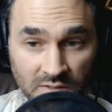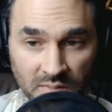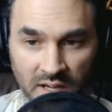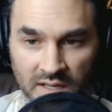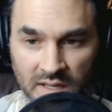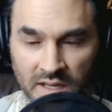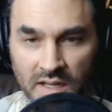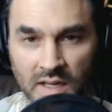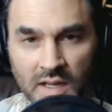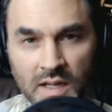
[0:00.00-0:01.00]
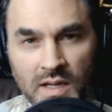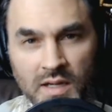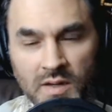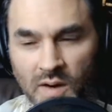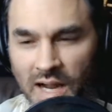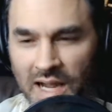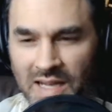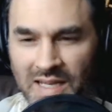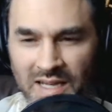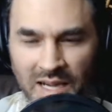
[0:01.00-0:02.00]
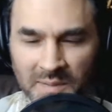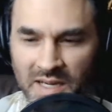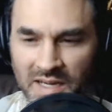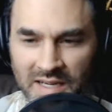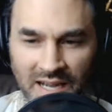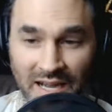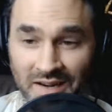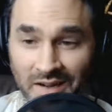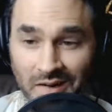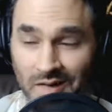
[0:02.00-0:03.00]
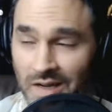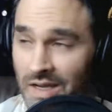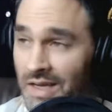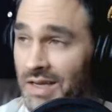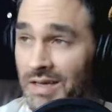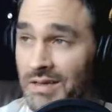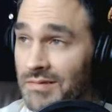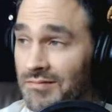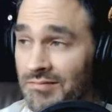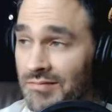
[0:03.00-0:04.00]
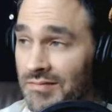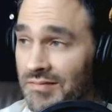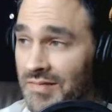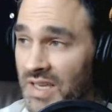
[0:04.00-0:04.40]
But crackling. I mean, yeah, I know. It's